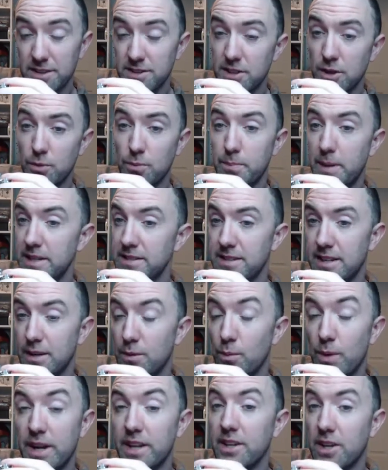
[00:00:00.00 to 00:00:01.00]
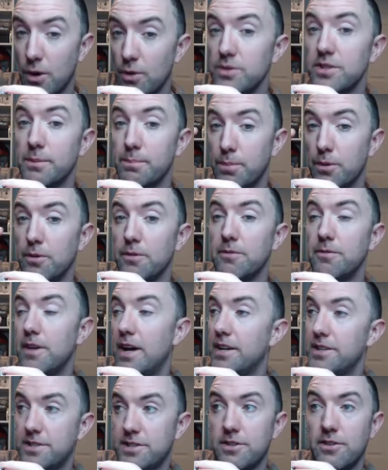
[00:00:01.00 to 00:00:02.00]
So basically, when it goes above
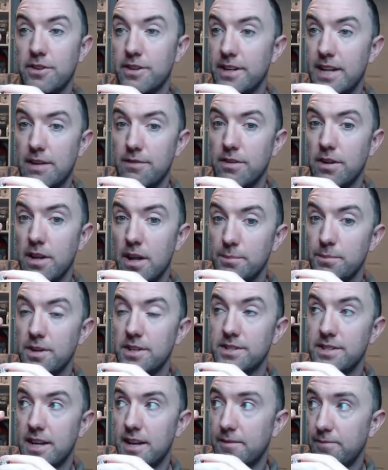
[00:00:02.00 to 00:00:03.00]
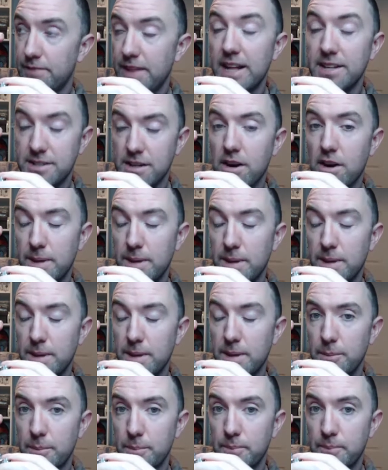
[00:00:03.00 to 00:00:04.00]
a certain level, I'm going to say that's a
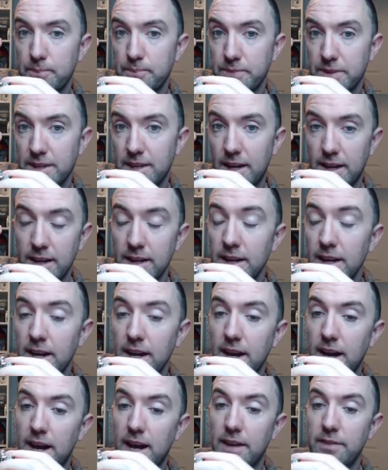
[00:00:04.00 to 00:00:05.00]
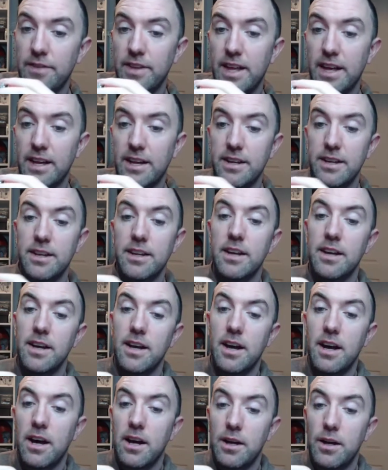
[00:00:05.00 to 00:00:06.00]
heartbeat. Yeah and then
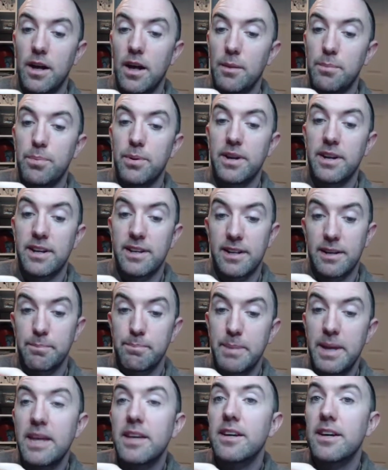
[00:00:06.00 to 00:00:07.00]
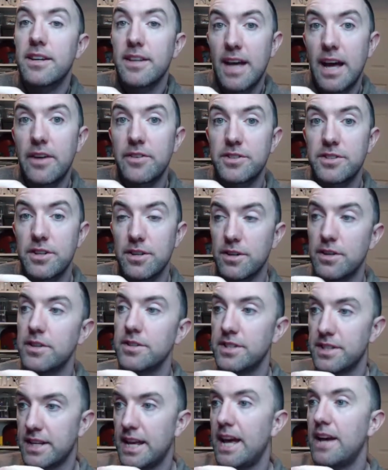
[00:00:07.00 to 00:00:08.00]
uh, I'll put a little peak counter
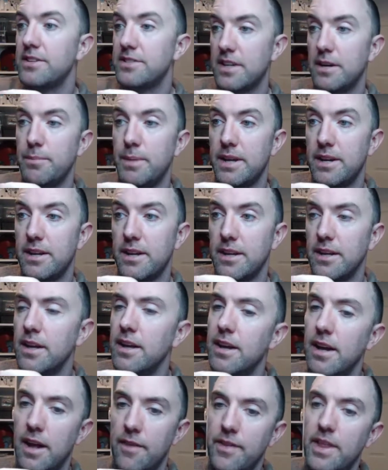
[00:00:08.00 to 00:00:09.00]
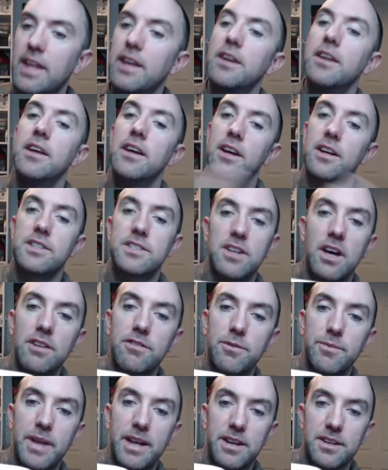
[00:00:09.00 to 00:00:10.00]
to count how many. And then aside
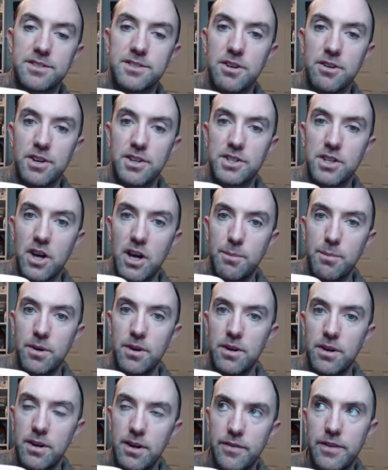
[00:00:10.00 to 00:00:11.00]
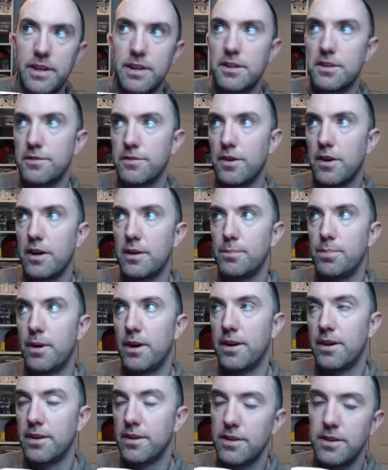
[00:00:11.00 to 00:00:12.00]
from that, I'll start a timer, and then you divide
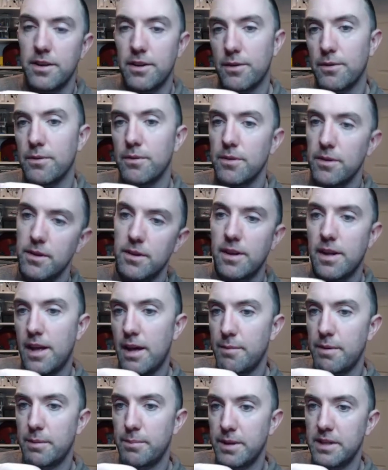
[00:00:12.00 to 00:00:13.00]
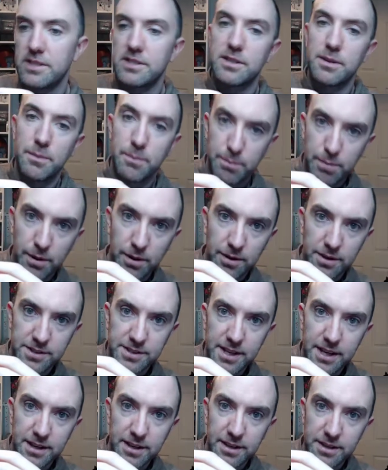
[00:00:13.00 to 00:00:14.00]
by you know how many beats per
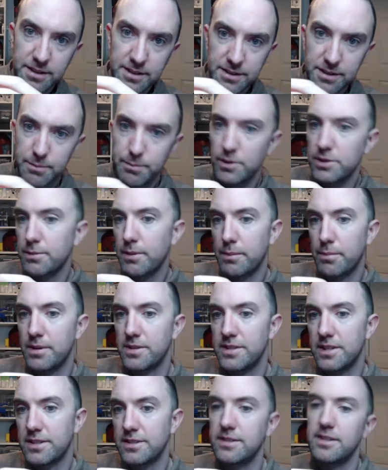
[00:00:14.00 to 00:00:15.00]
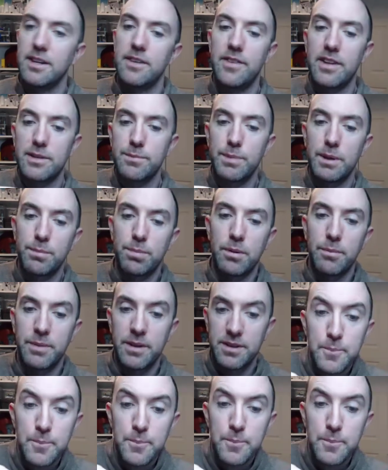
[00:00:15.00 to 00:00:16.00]
second, multiplied by 60, and that's beat per
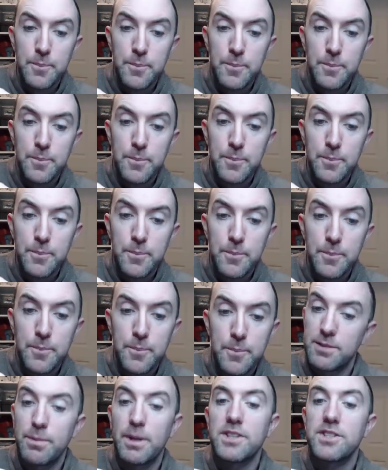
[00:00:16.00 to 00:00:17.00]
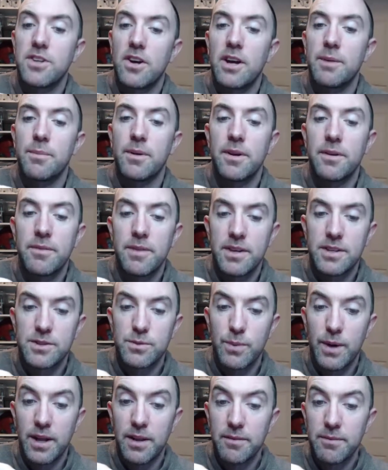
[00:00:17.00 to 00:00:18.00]
minutes. There's my timer as
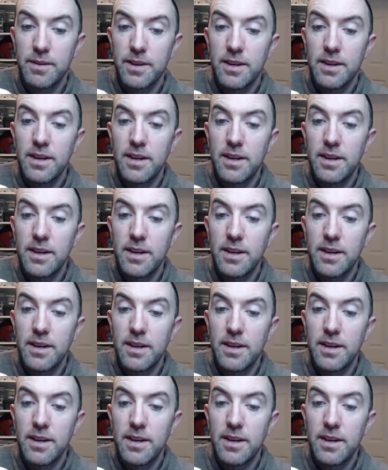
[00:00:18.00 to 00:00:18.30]
well.